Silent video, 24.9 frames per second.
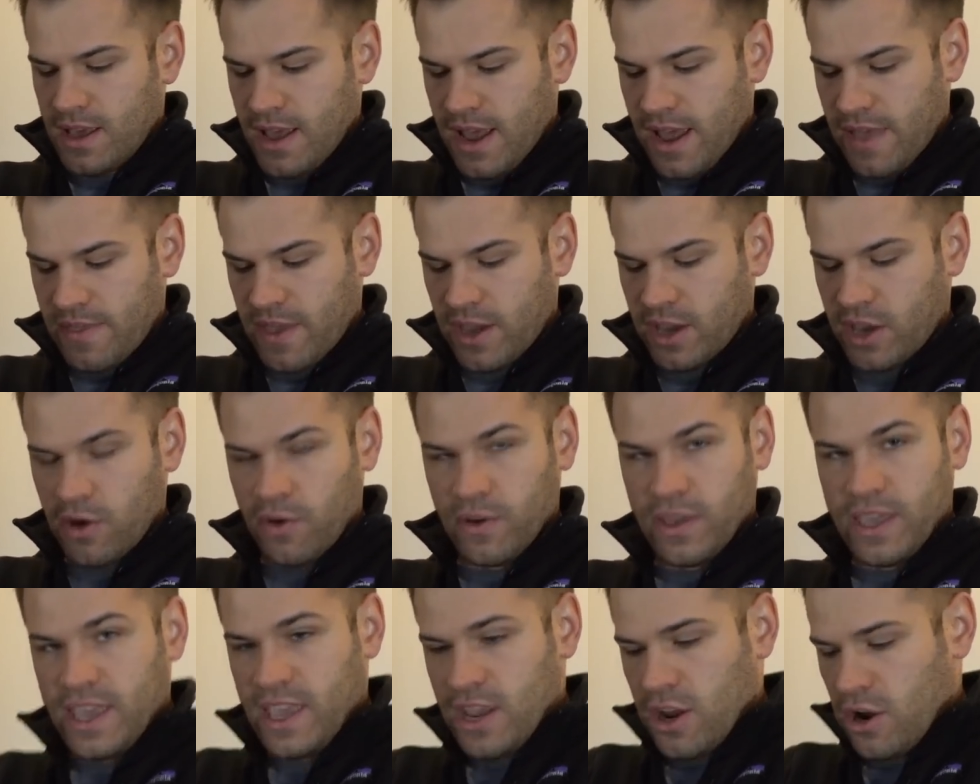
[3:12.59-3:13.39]
and they go
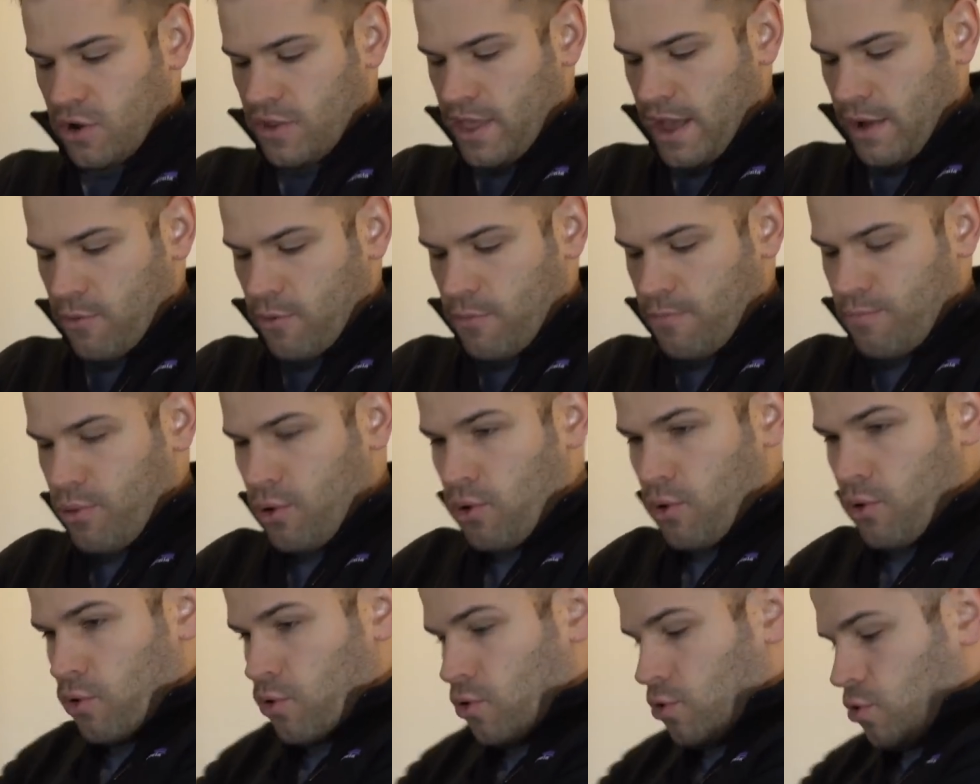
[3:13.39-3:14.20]
here that will
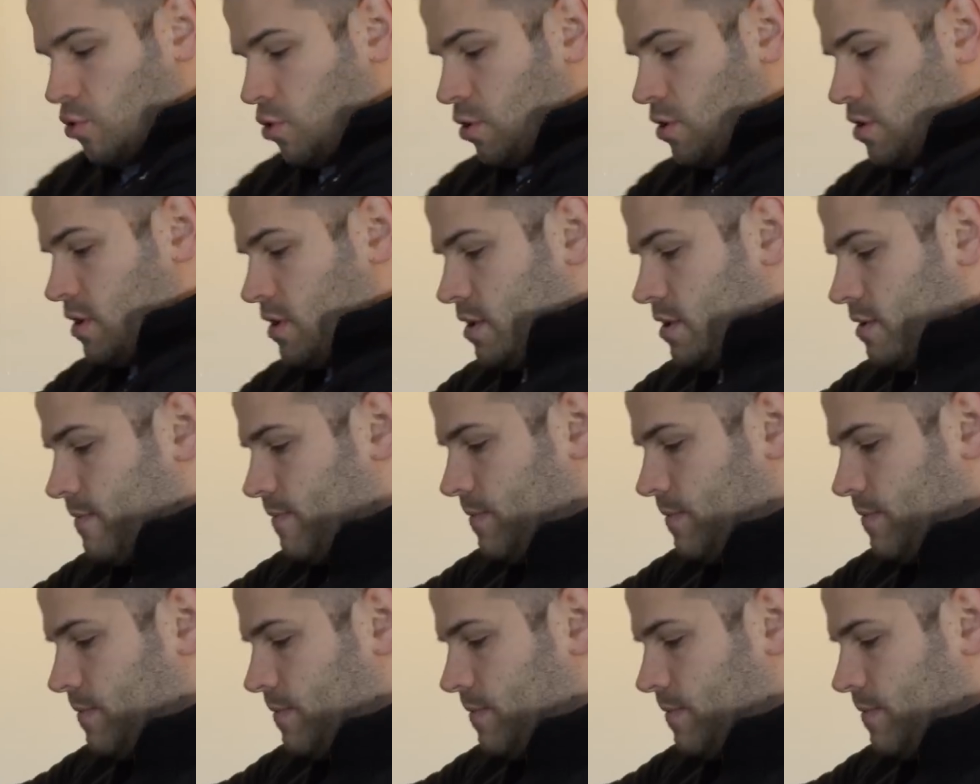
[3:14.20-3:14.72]
pull